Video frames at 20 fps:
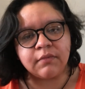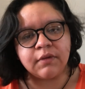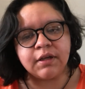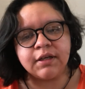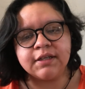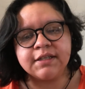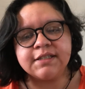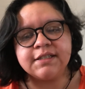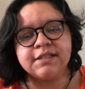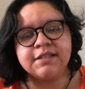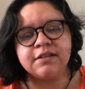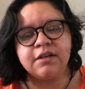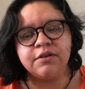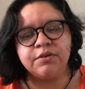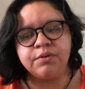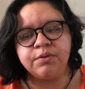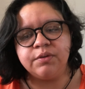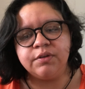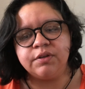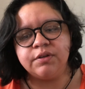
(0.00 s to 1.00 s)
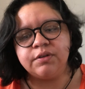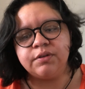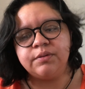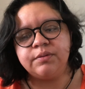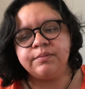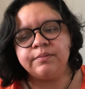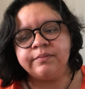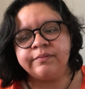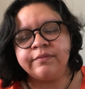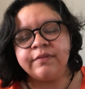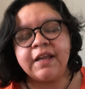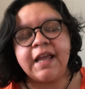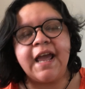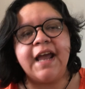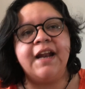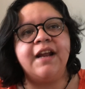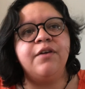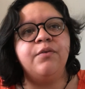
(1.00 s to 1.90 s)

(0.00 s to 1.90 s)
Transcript: because it's on Hulu, and I